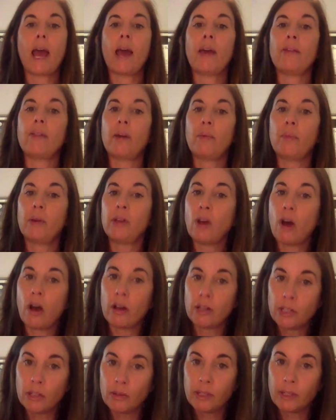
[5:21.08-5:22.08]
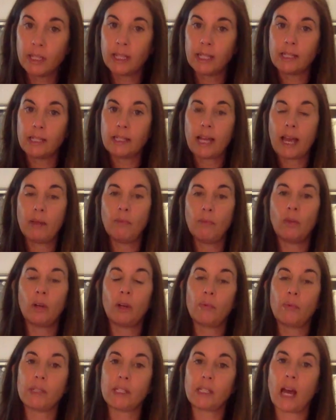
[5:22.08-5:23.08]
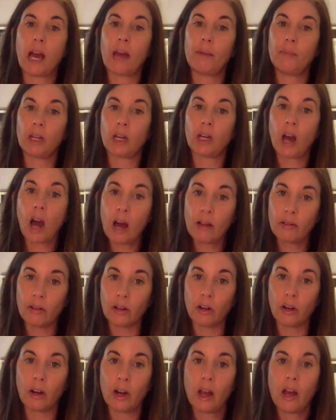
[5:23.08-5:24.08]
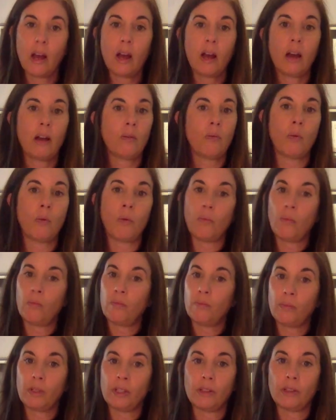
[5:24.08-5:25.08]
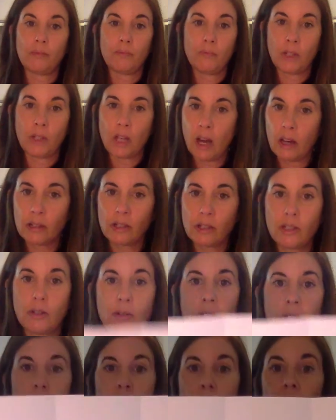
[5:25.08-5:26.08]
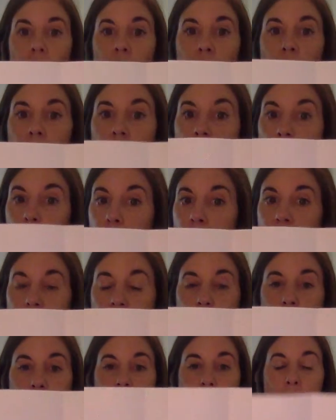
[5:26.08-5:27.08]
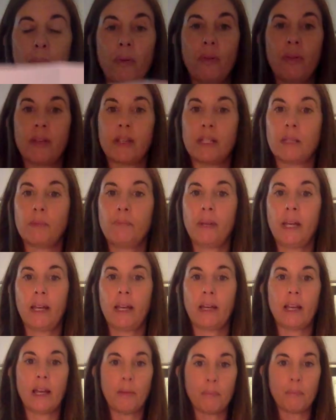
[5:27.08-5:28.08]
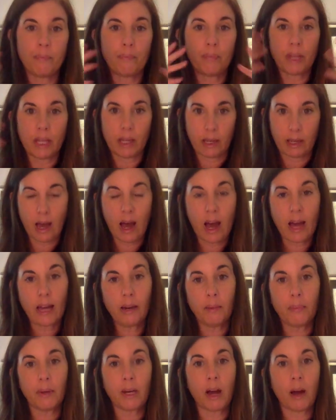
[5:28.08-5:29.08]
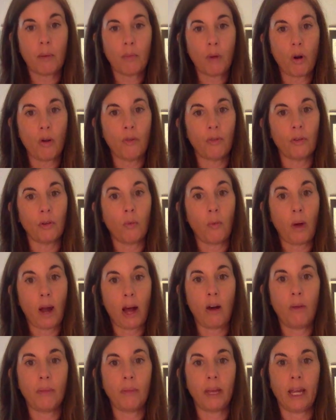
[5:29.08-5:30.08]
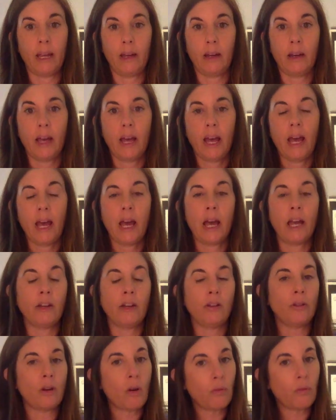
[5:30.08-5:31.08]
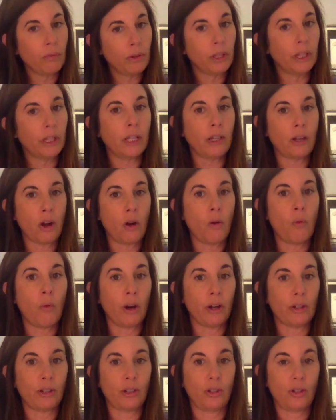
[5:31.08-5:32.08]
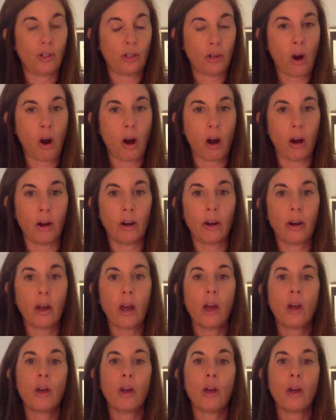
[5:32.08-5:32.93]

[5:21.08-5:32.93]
And then we also did the same when it was time to color. When, when young students are looking at a piece of paper this big, it can kind of become overwhelming and you don't really know where to start.